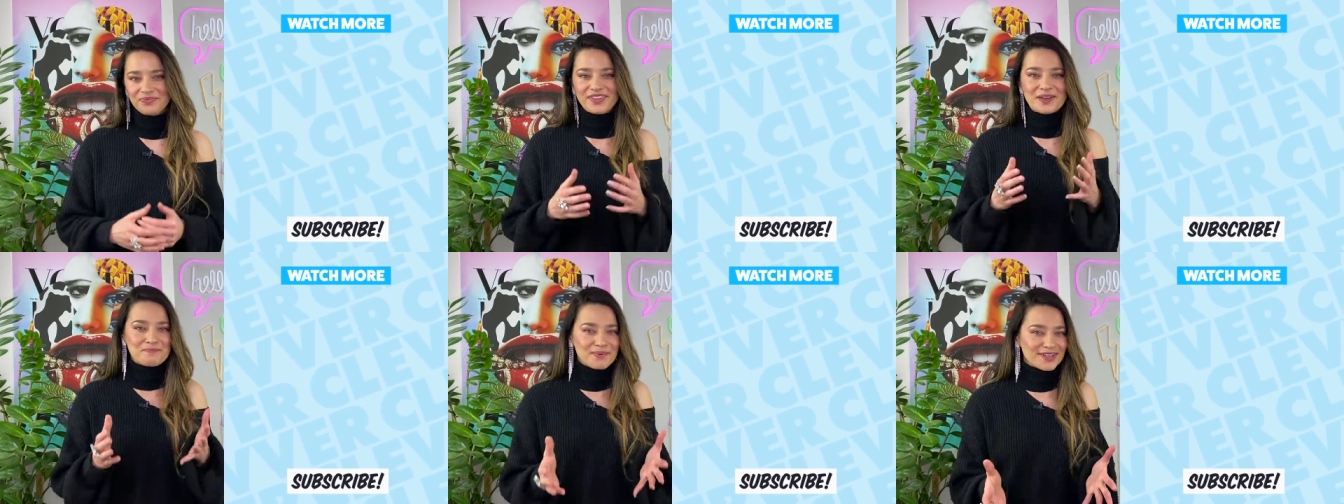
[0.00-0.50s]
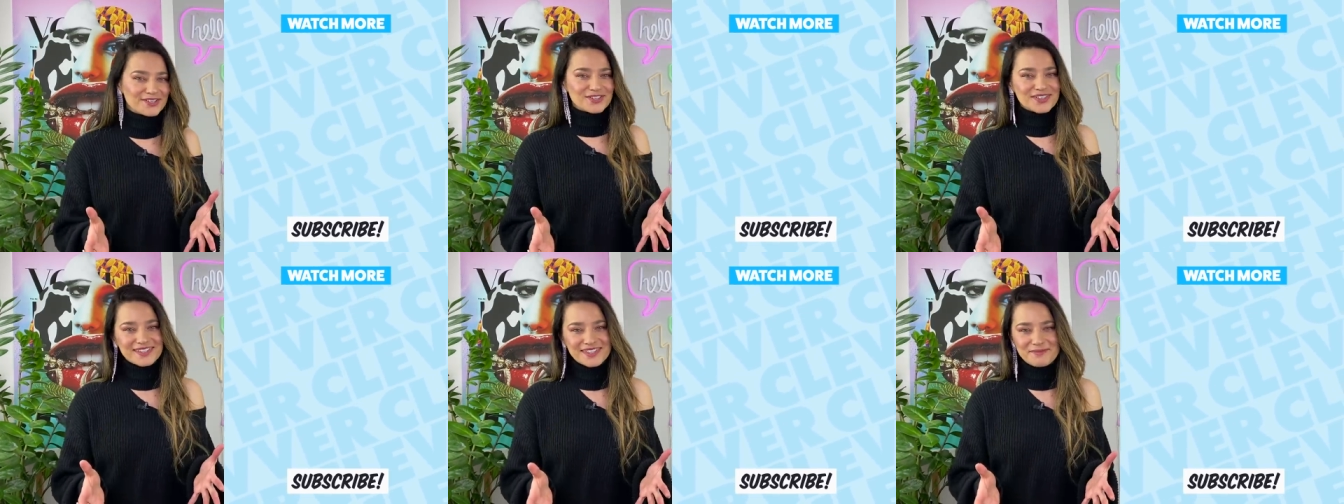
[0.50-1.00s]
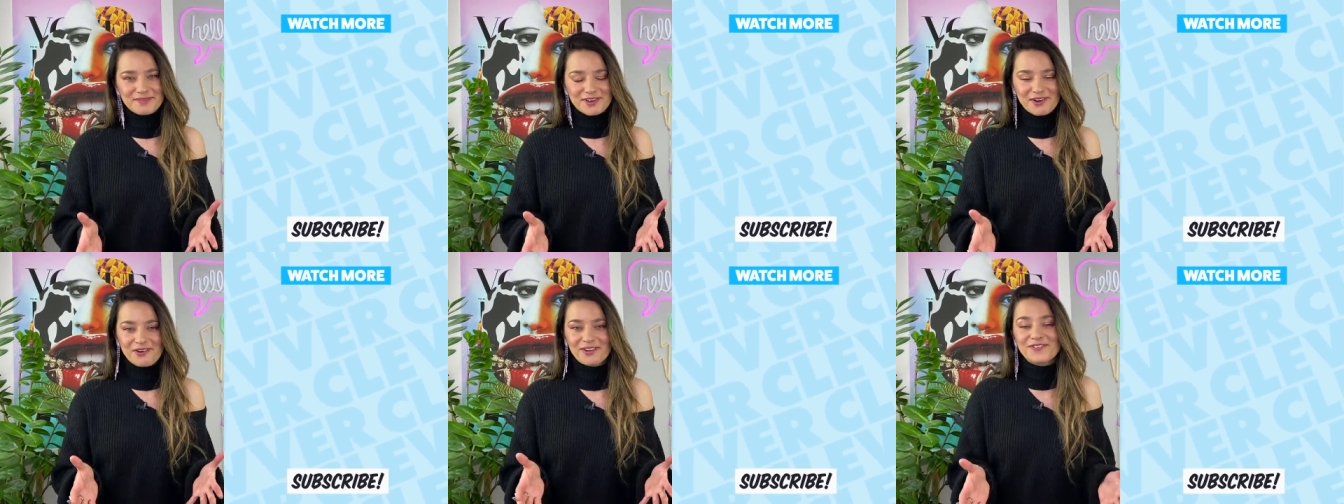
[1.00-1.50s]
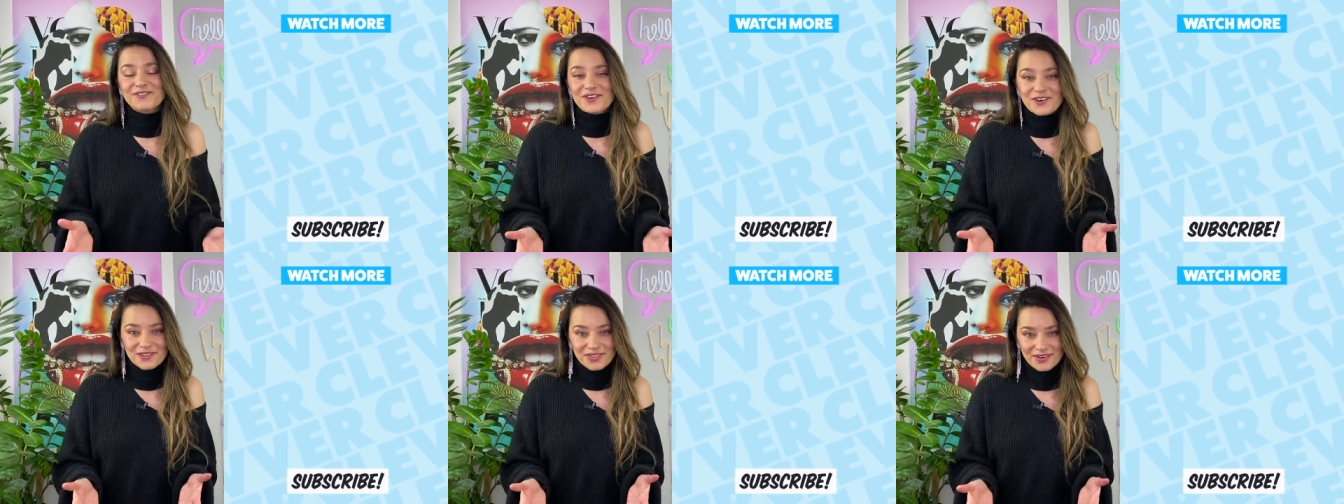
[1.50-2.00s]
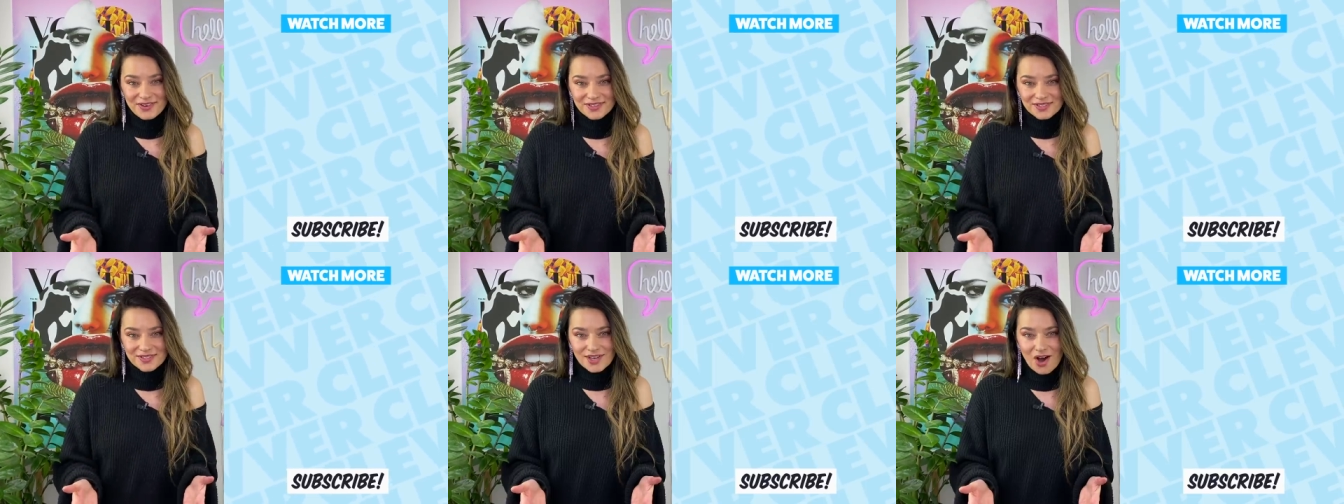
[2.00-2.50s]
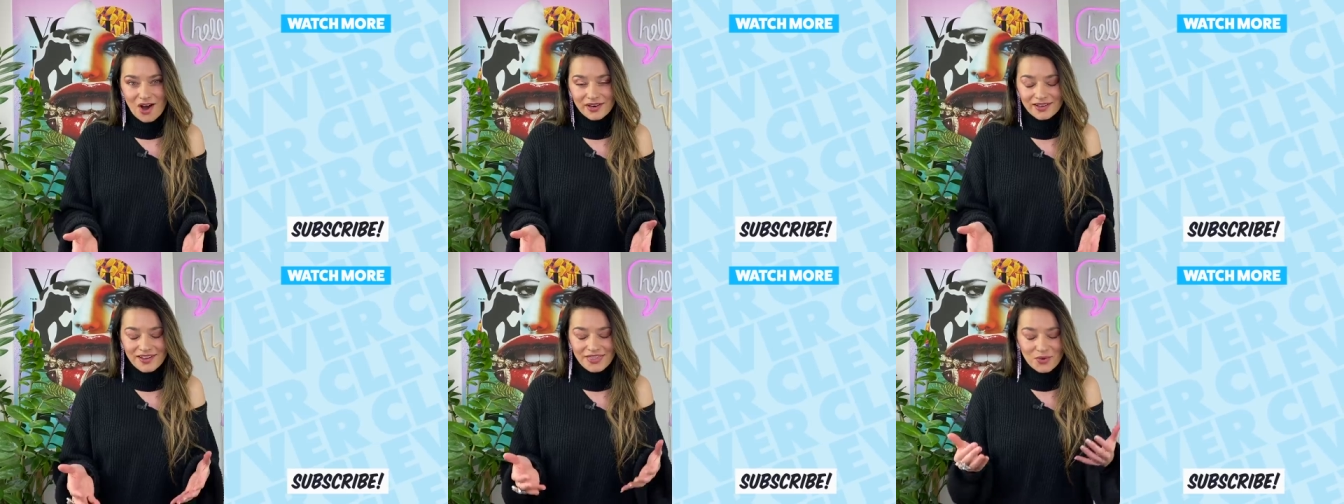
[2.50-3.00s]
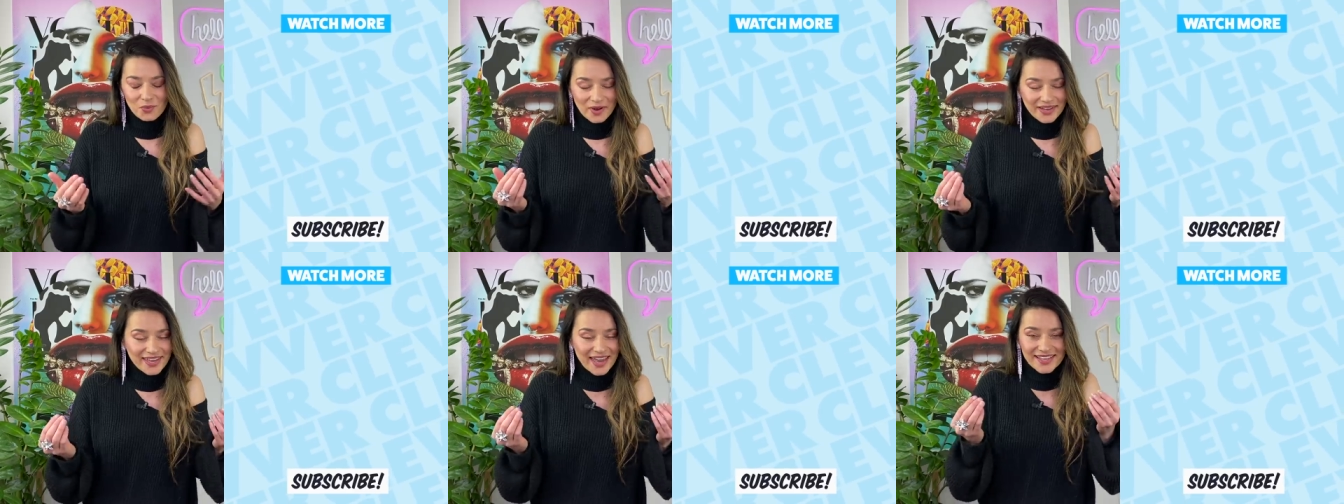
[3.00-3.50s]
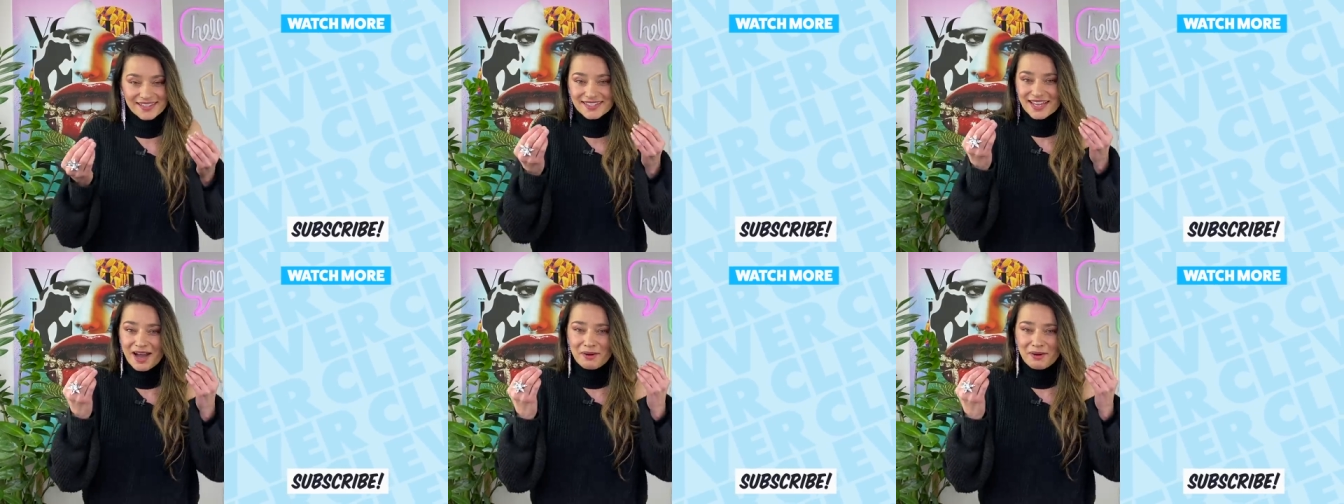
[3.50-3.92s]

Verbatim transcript: Then be sure to let me know all of your thoughts on The Weeknd's